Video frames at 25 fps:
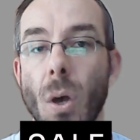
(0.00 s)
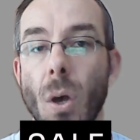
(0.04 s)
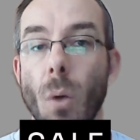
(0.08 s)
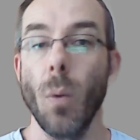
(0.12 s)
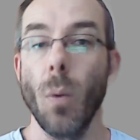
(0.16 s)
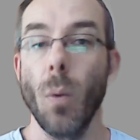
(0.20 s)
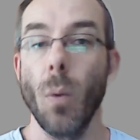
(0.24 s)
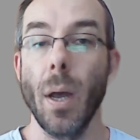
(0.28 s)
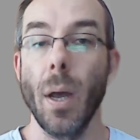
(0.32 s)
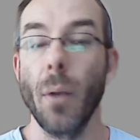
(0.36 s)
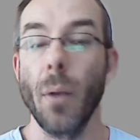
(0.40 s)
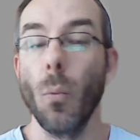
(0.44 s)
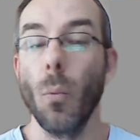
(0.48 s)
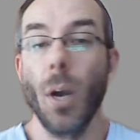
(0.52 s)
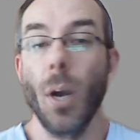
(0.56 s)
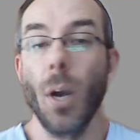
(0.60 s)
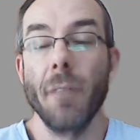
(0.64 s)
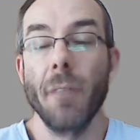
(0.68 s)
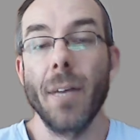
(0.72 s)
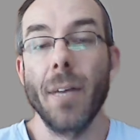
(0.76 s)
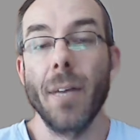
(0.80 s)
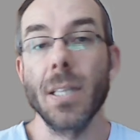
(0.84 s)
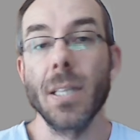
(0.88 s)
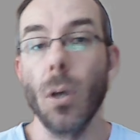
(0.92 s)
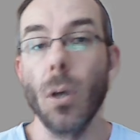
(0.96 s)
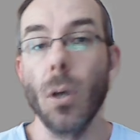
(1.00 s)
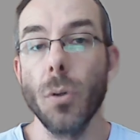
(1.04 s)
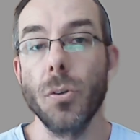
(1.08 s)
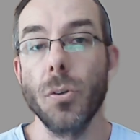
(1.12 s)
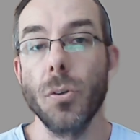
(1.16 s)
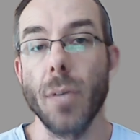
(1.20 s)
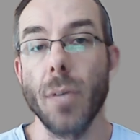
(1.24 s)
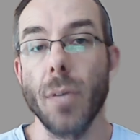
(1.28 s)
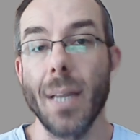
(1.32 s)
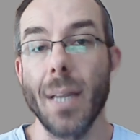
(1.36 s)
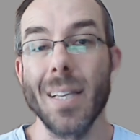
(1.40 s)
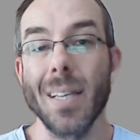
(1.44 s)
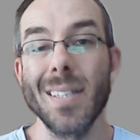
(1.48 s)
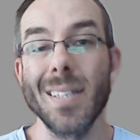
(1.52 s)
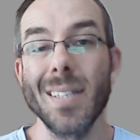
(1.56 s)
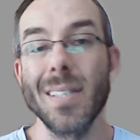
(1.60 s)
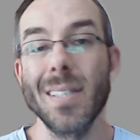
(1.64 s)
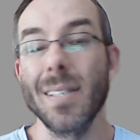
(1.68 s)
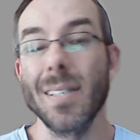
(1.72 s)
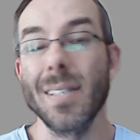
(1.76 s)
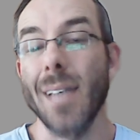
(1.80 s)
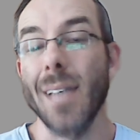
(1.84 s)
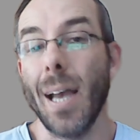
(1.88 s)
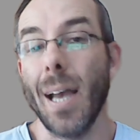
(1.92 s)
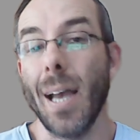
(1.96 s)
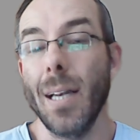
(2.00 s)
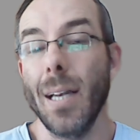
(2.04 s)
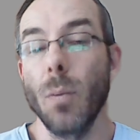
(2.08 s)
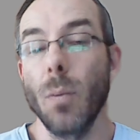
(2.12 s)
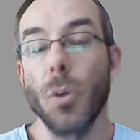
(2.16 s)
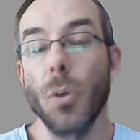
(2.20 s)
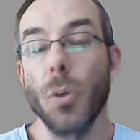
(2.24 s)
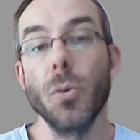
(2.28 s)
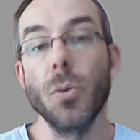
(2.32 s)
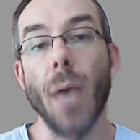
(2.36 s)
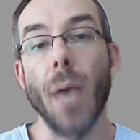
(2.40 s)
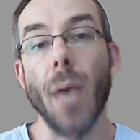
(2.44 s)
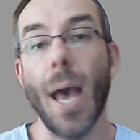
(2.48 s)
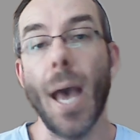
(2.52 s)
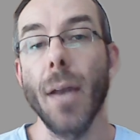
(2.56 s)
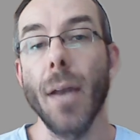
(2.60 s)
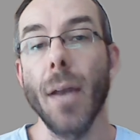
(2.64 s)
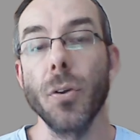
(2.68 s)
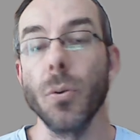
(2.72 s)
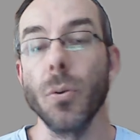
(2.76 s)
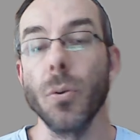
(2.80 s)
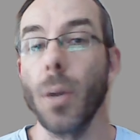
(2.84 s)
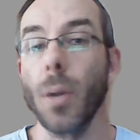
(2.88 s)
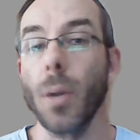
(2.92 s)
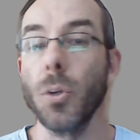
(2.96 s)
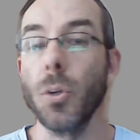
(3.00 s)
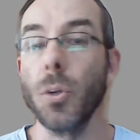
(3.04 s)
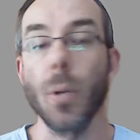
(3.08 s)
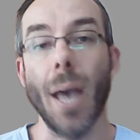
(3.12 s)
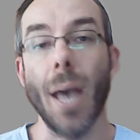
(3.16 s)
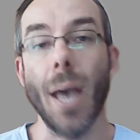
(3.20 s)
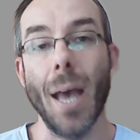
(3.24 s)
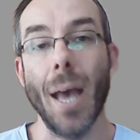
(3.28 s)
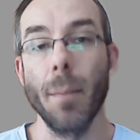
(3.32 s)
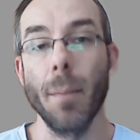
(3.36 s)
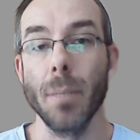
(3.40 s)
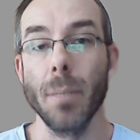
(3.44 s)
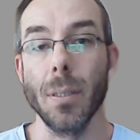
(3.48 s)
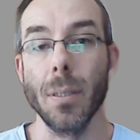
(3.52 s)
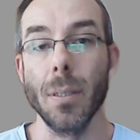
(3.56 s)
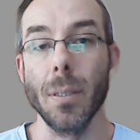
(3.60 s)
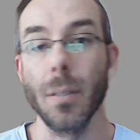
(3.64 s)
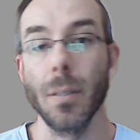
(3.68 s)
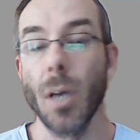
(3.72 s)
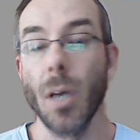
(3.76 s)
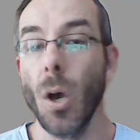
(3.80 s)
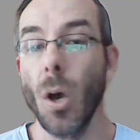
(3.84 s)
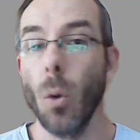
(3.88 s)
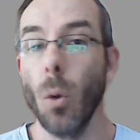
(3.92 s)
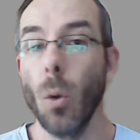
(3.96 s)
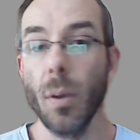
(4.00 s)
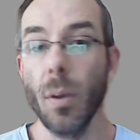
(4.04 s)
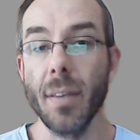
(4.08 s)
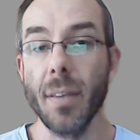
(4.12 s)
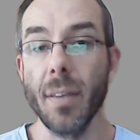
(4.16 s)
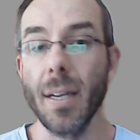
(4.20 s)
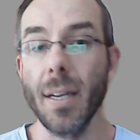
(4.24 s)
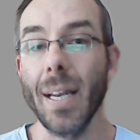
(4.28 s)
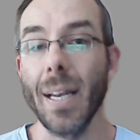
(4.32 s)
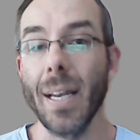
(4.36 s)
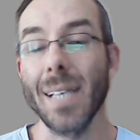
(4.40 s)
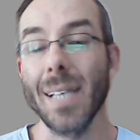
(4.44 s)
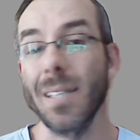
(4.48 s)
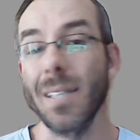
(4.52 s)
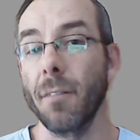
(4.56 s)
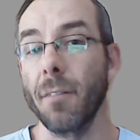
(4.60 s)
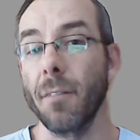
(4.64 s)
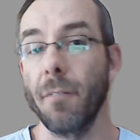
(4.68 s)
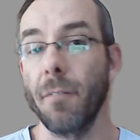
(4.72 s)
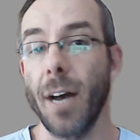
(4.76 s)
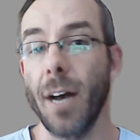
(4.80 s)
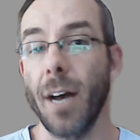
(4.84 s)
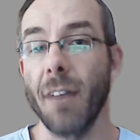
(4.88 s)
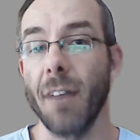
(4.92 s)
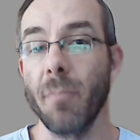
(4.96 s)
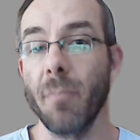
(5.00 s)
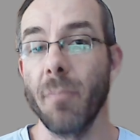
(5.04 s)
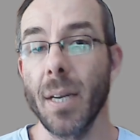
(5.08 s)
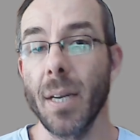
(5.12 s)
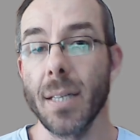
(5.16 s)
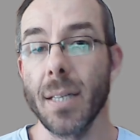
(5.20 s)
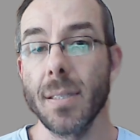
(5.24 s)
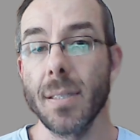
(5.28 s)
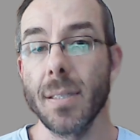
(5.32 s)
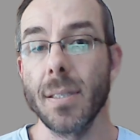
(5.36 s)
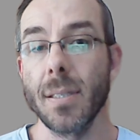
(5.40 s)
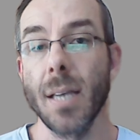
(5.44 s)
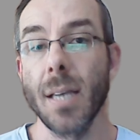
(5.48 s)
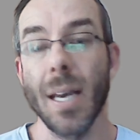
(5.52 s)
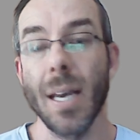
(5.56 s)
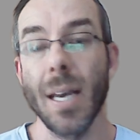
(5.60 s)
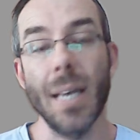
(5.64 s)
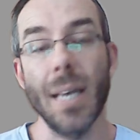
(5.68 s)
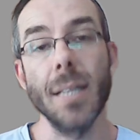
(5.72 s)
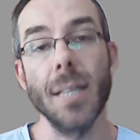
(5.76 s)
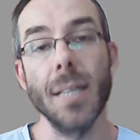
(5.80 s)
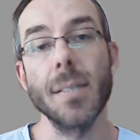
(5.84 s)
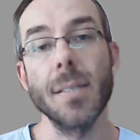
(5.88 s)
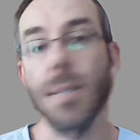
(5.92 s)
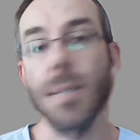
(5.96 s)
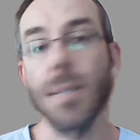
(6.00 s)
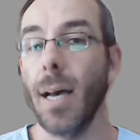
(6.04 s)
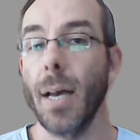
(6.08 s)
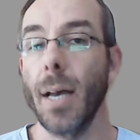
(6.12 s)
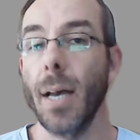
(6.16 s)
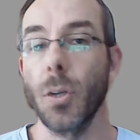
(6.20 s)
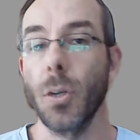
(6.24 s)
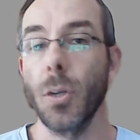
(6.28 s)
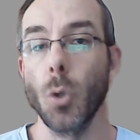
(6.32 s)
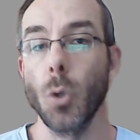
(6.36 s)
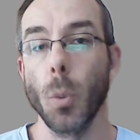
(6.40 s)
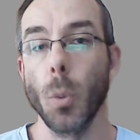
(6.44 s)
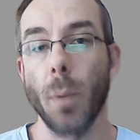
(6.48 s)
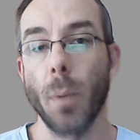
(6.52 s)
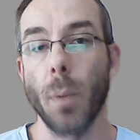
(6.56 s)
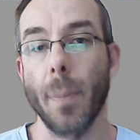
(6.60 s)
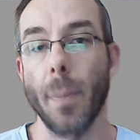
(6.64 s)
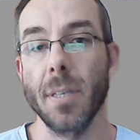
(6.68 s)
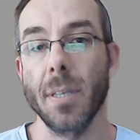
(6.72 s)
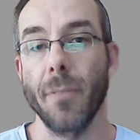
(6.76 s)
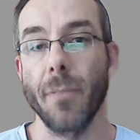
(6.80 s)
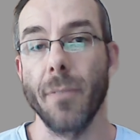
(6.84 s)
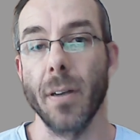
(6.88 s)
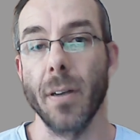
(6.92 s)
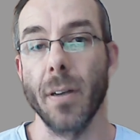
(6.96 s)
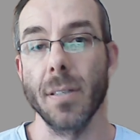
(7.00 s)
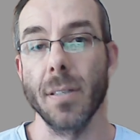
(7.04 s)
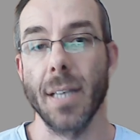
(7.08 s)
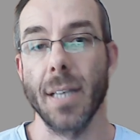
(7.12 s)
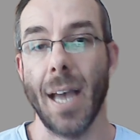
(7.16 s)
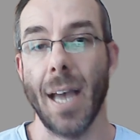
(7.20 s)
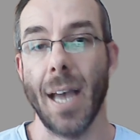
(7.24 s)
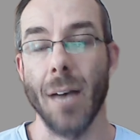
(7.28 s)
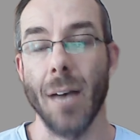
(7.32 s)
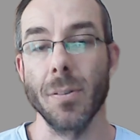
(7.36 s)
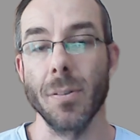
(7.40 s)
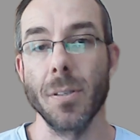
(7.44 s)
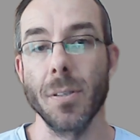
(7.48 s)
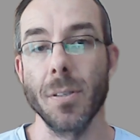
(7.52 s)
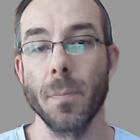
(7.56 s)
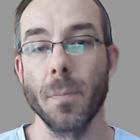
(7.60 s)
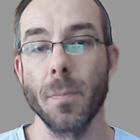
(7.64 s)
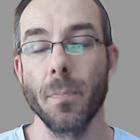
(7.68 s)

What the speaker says: Well, what if I told you that this is exactly what you can do and you can build within less than 5 minutes inside your Property Funnels account?